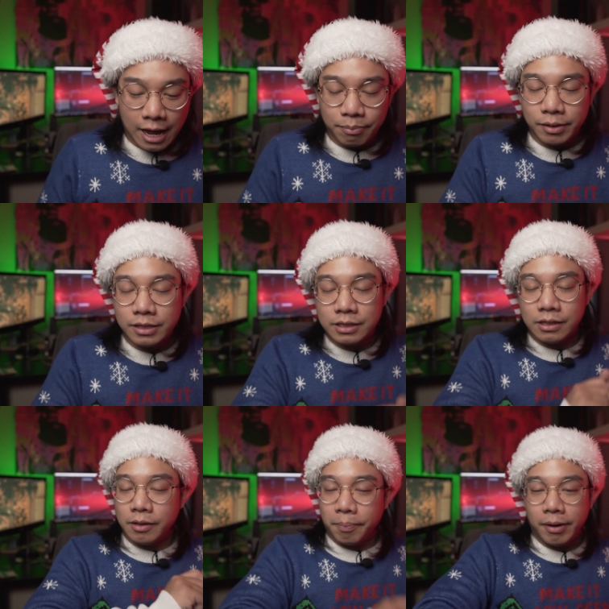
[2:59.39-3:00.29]
happens,
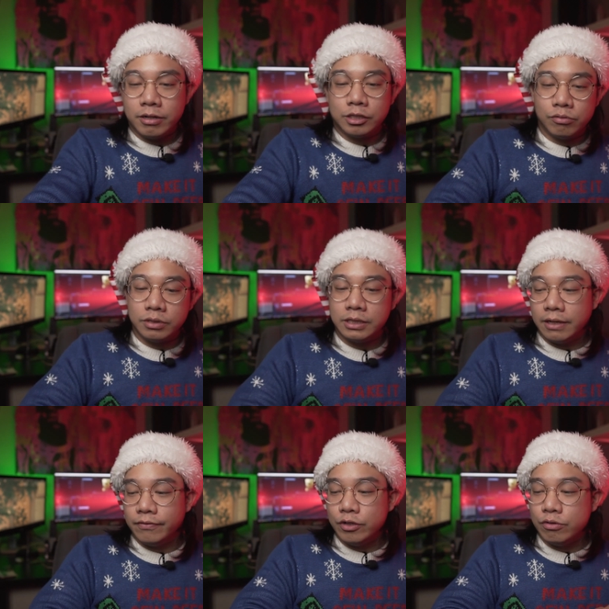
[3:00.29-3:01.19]
the parents always
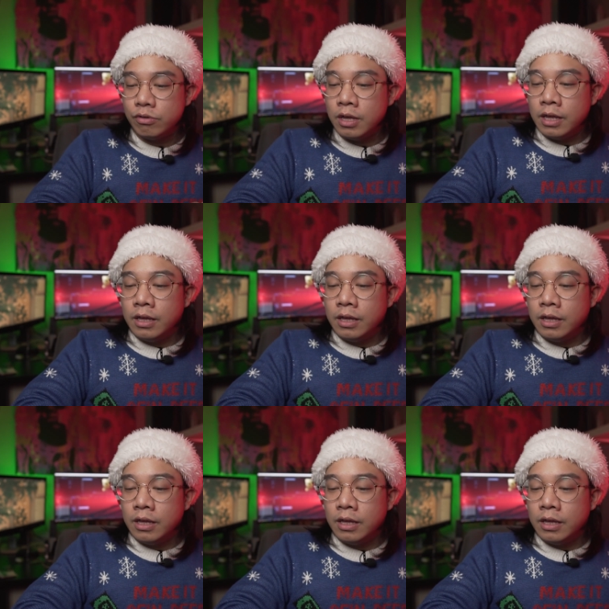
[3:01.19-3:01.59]
give you